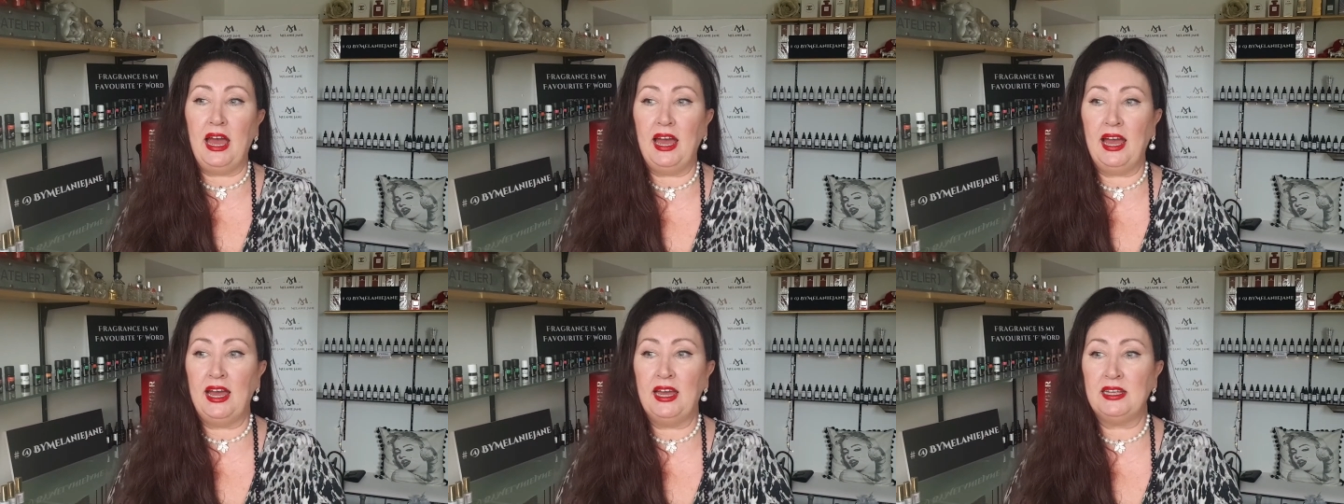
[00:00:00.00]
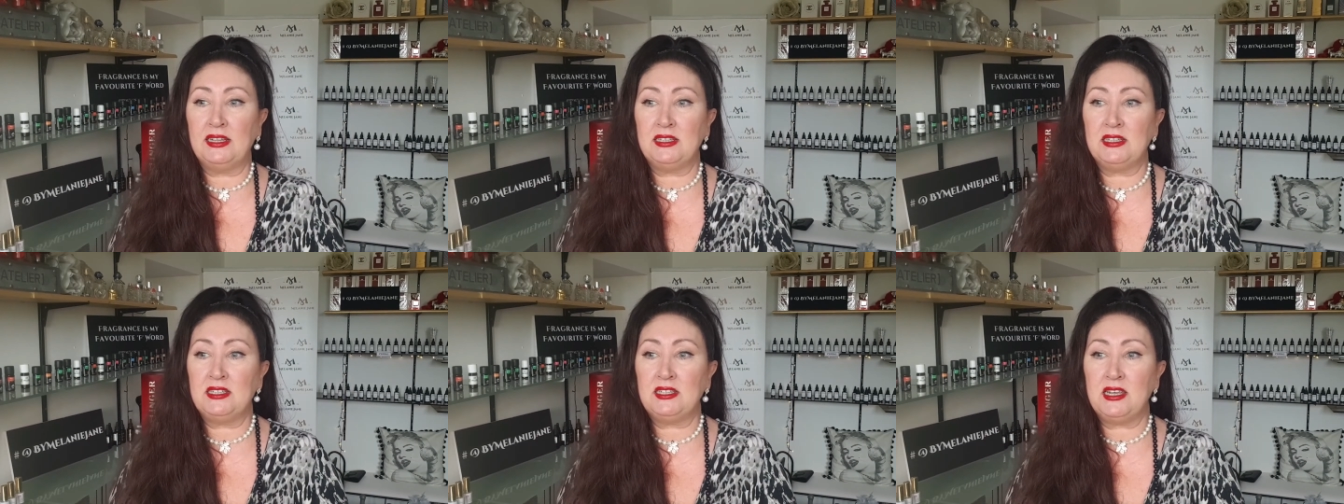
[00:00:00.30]

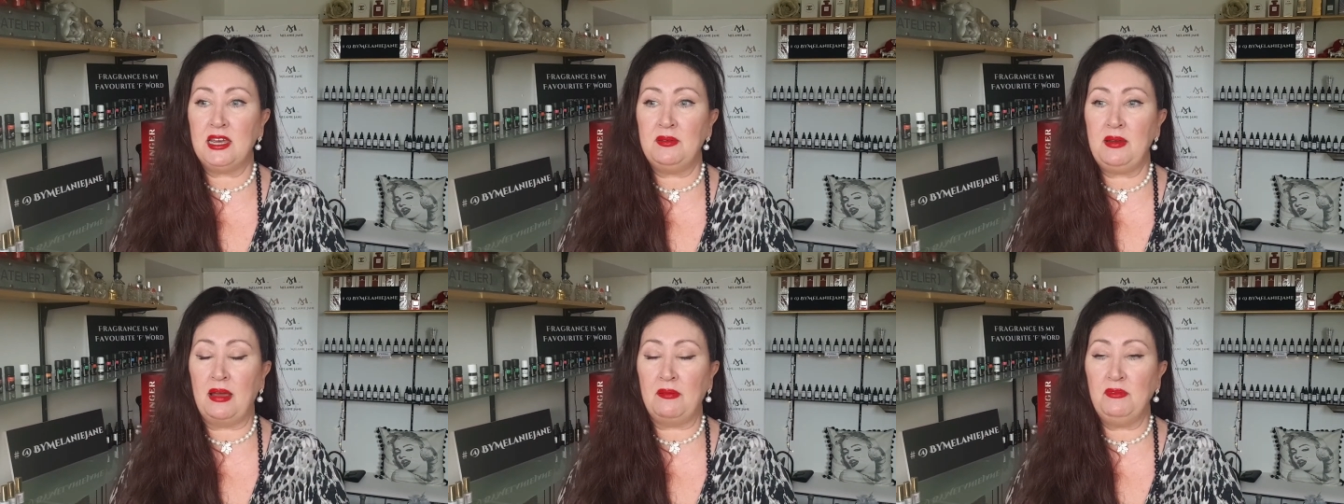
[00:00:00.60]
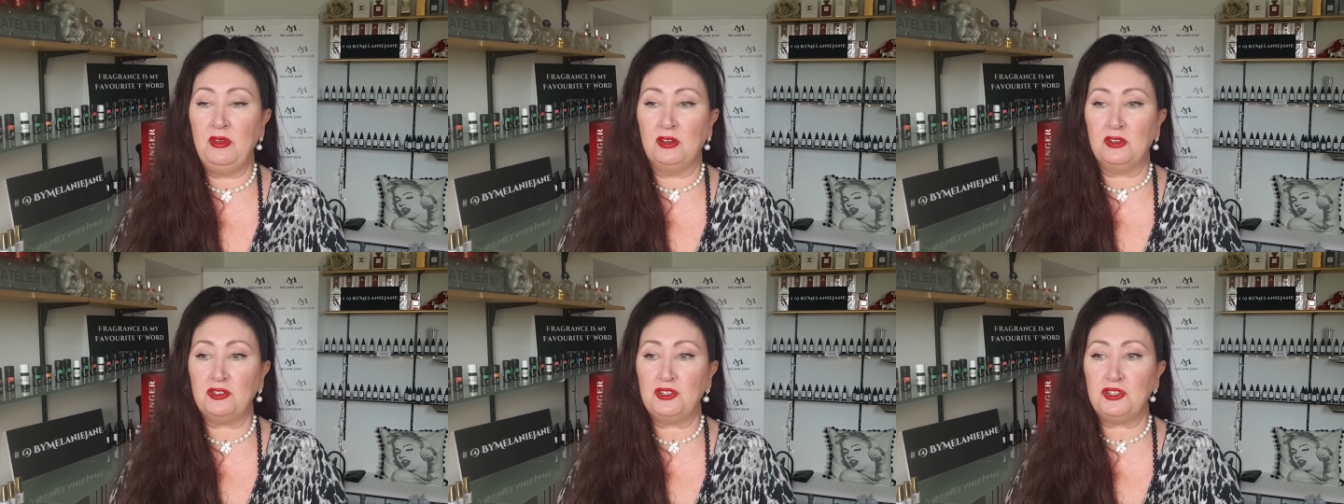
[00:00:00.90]
and uh, I'm
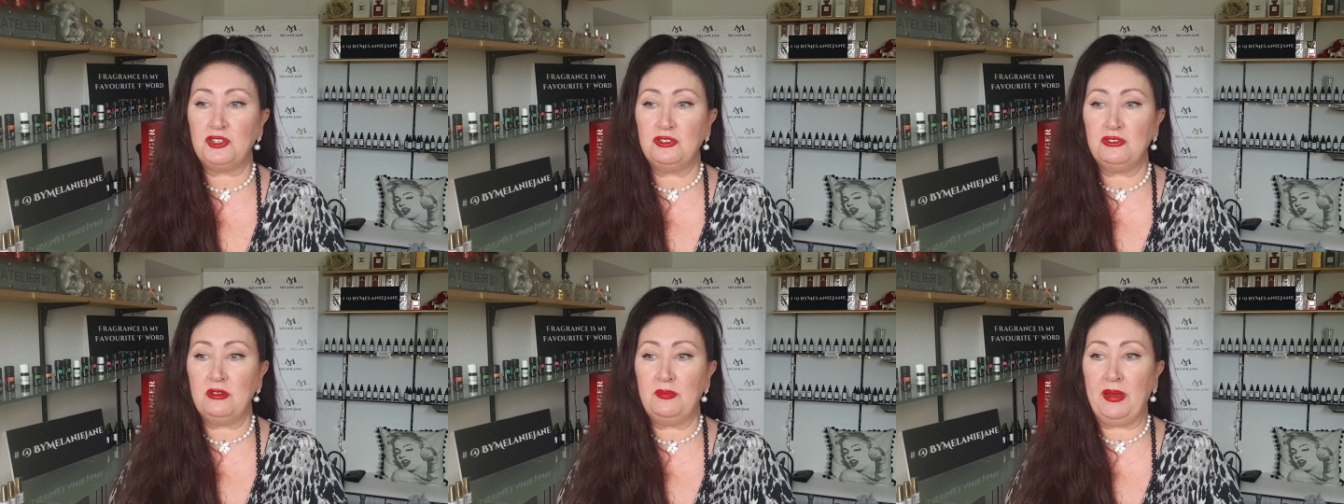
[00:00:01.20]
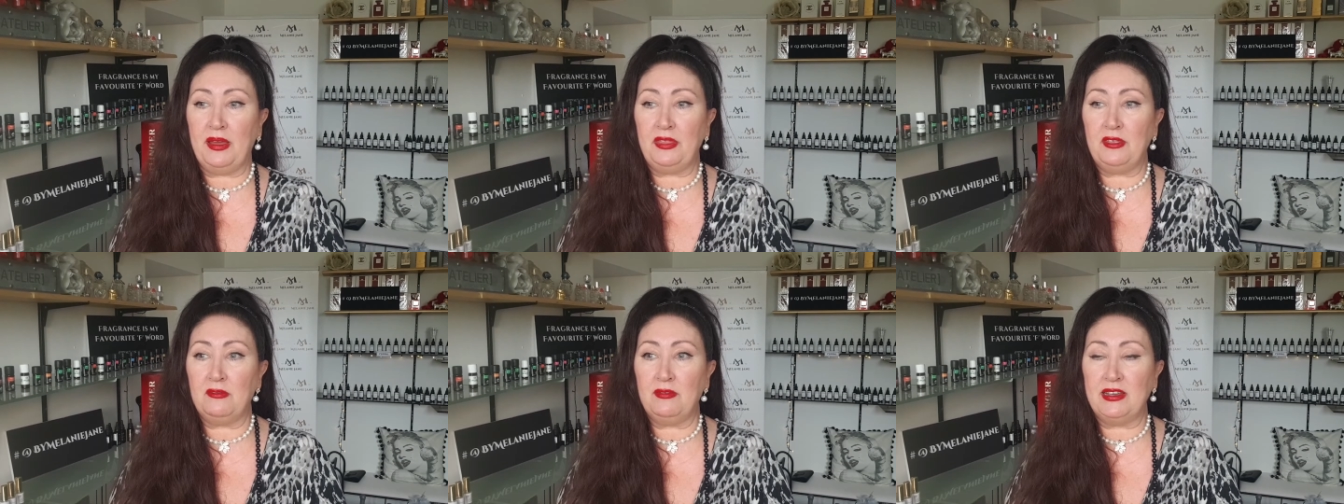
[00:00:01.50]
not sure
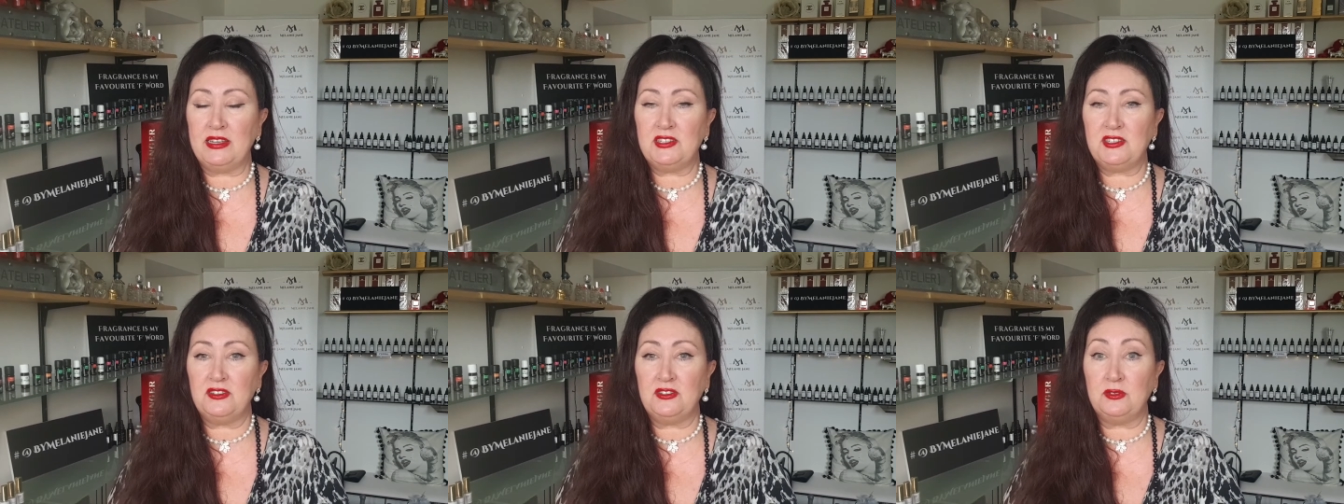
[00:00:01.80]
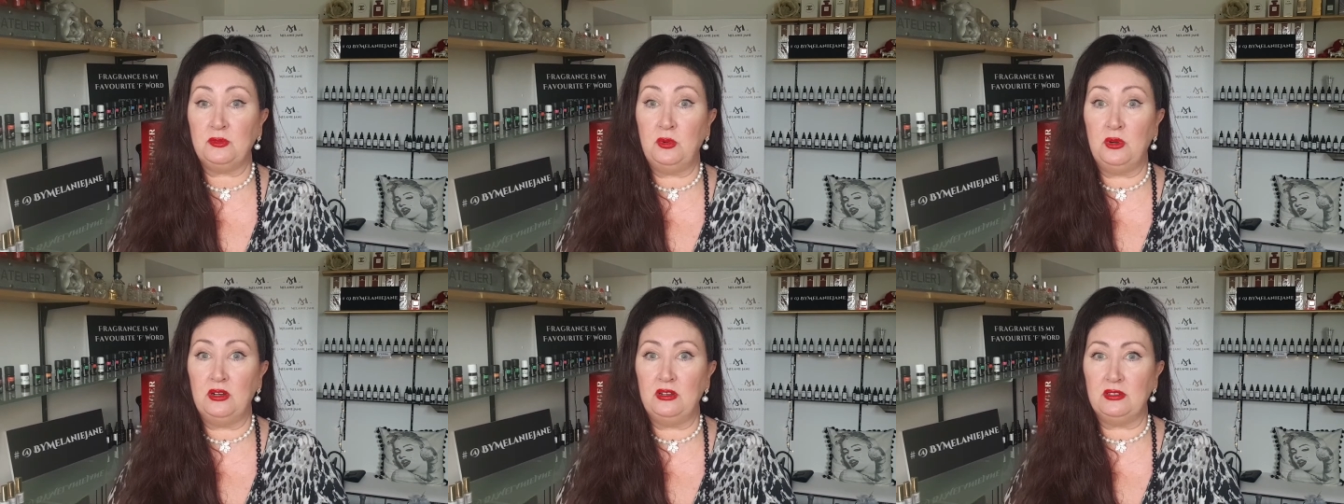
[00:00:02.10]
about the rest of the
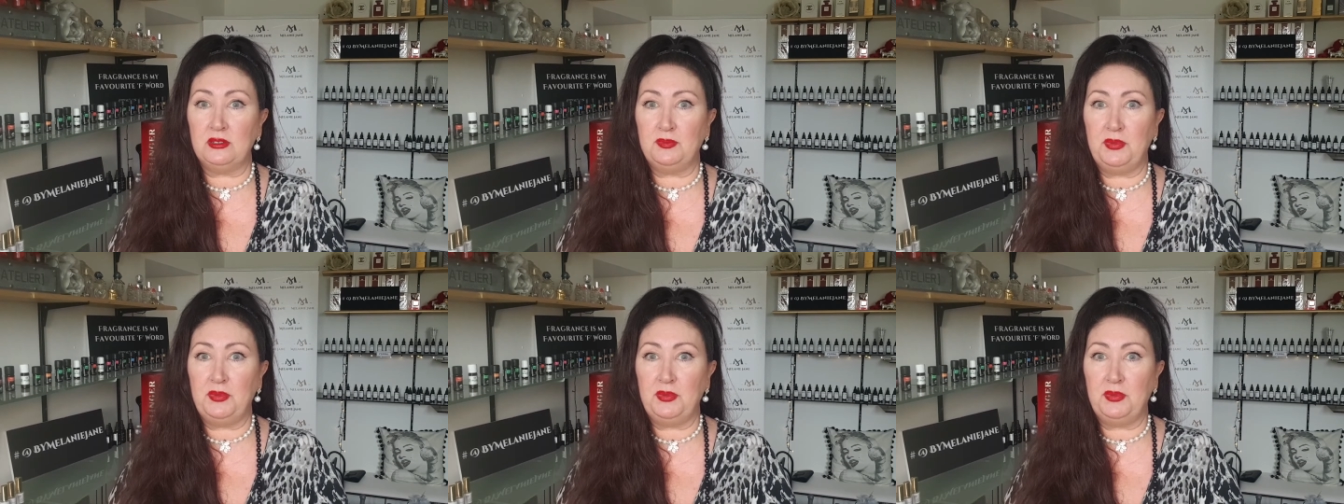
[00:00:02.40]
world